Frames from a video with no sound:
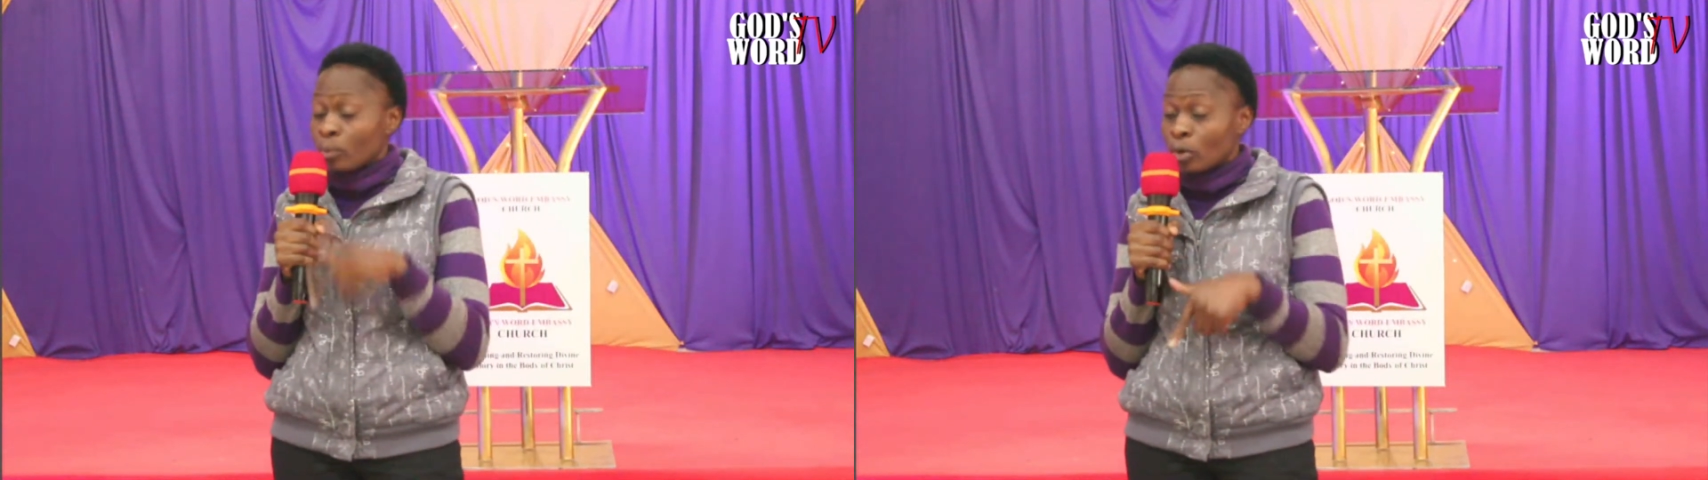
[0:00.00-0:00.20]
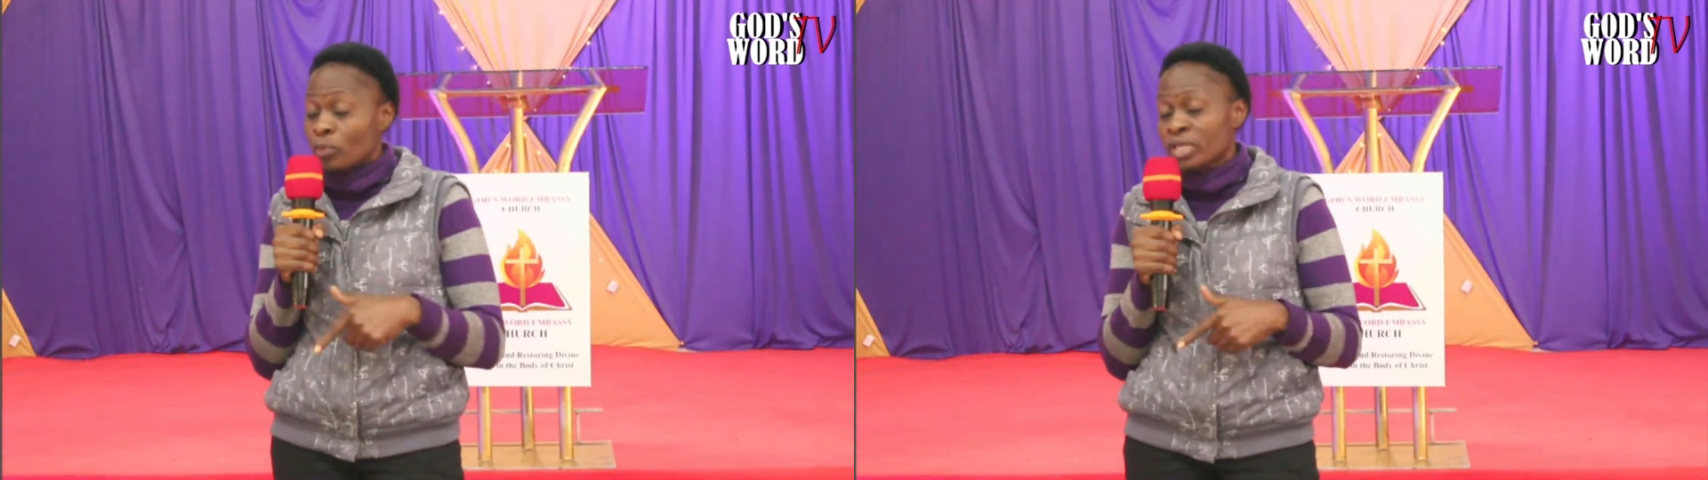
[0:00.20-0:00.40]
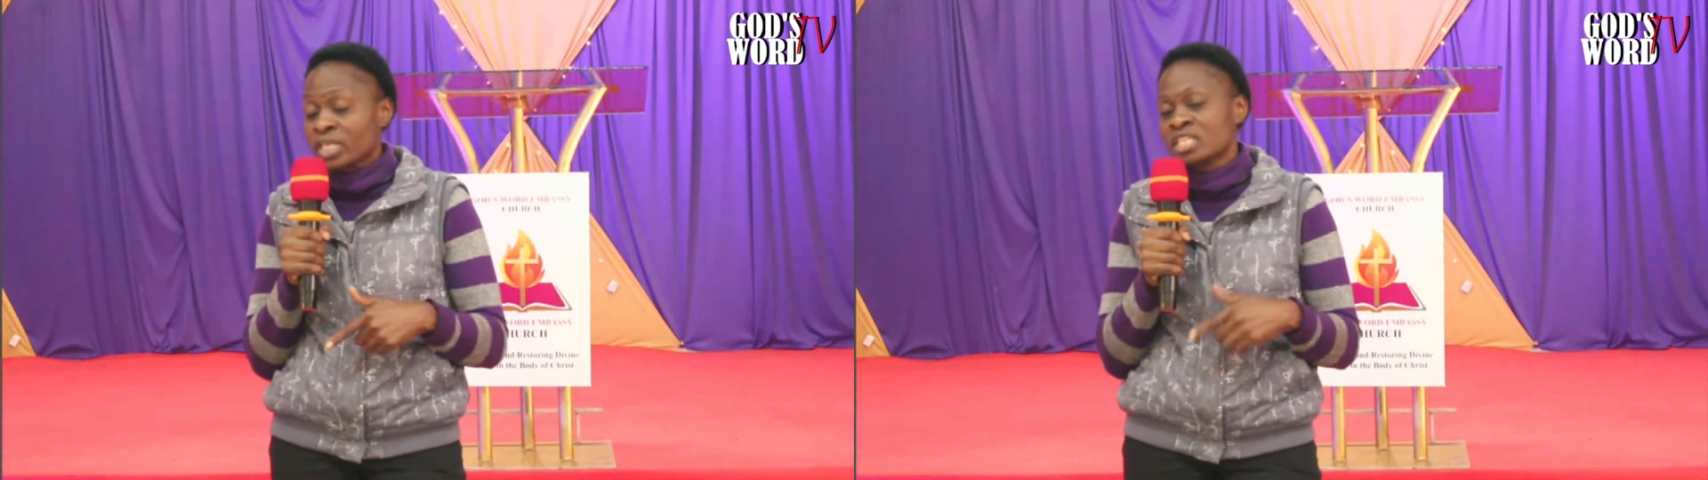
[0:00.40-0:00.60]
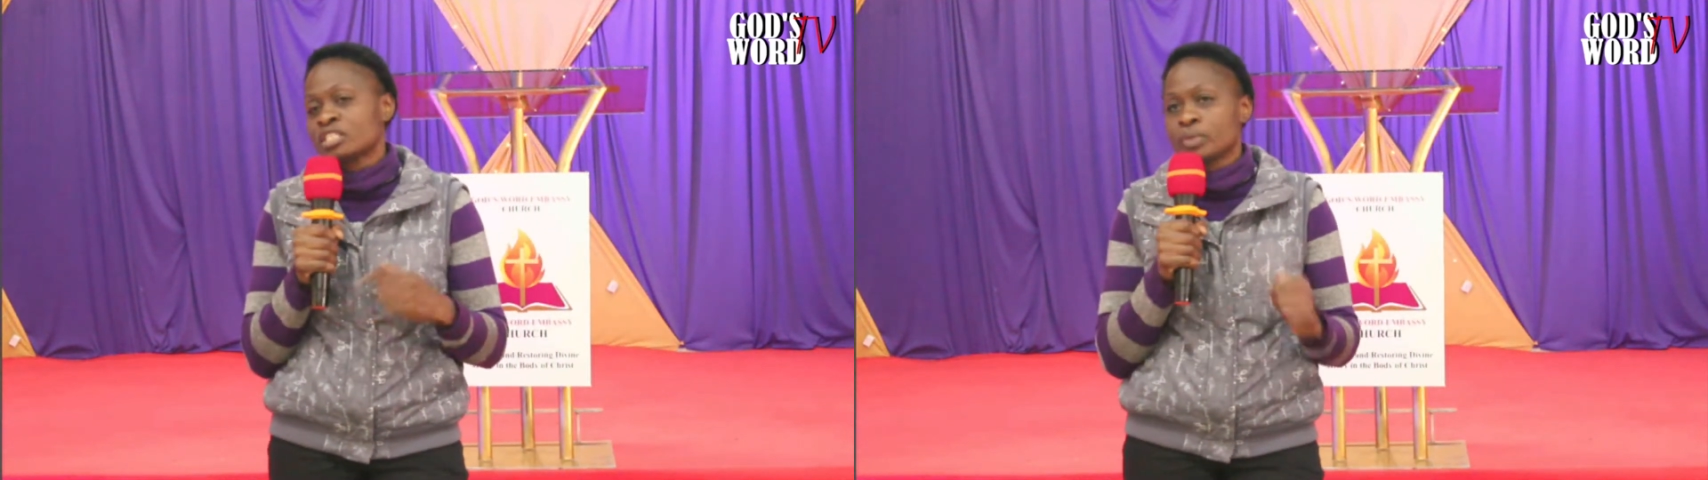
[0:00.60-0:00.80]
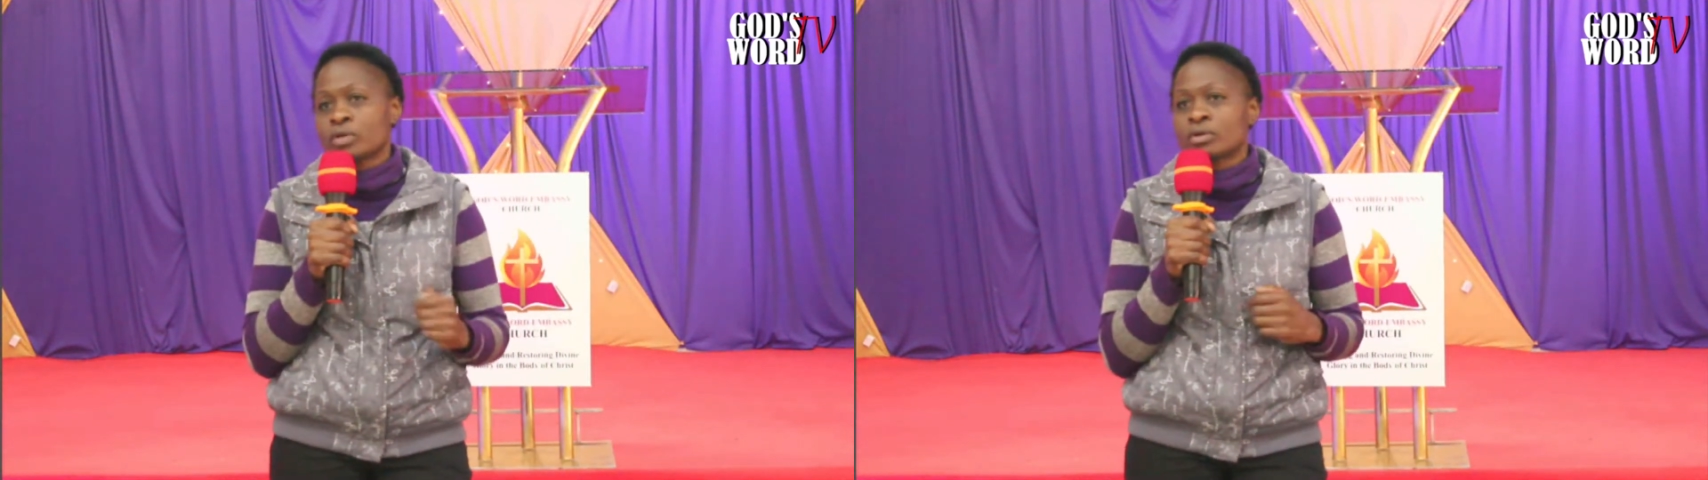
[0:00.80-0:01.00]
bookings,
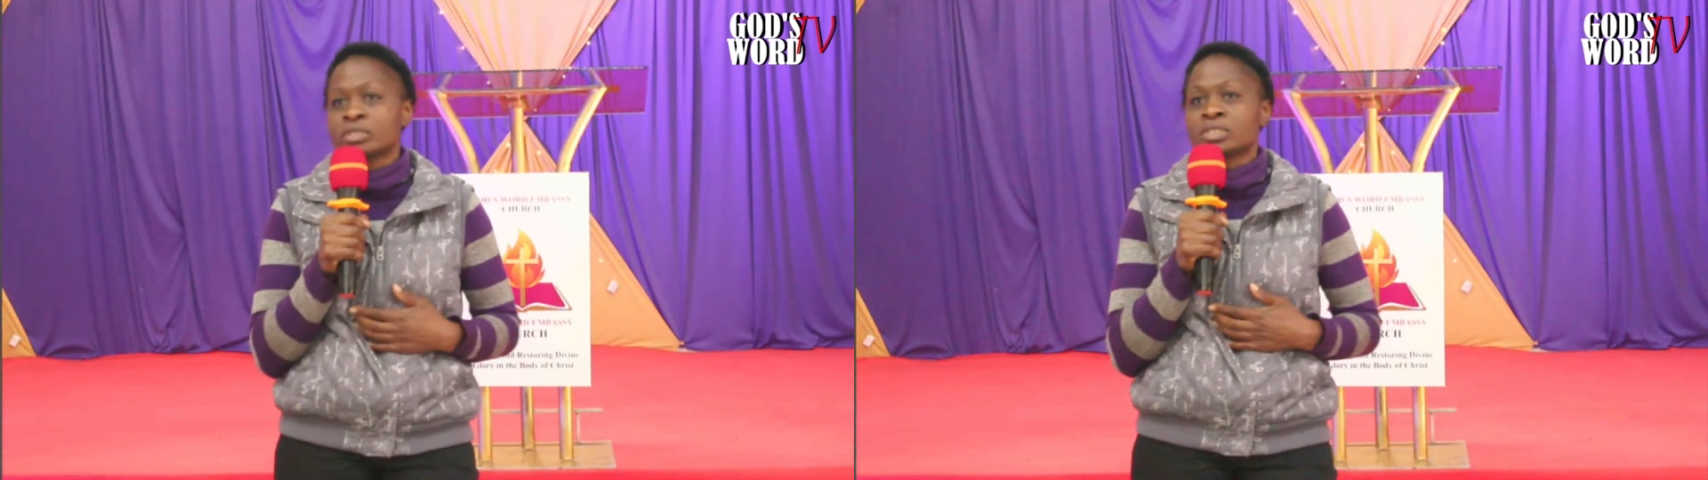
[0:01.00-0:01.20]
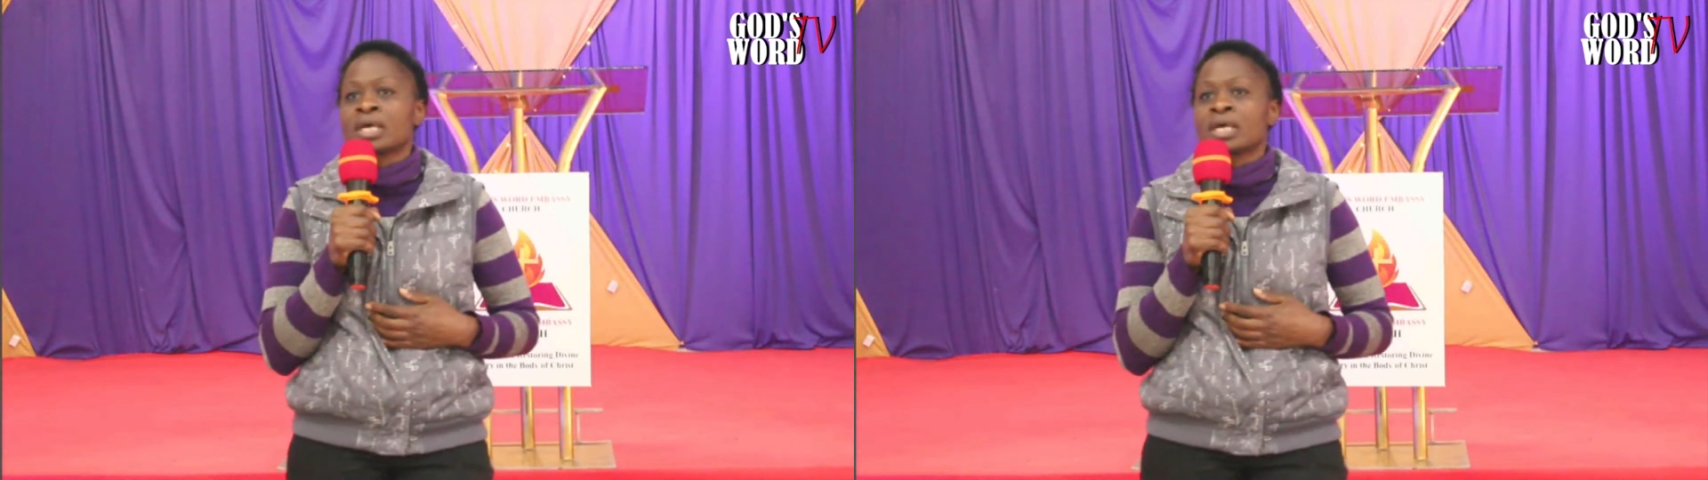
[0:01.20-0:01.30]
because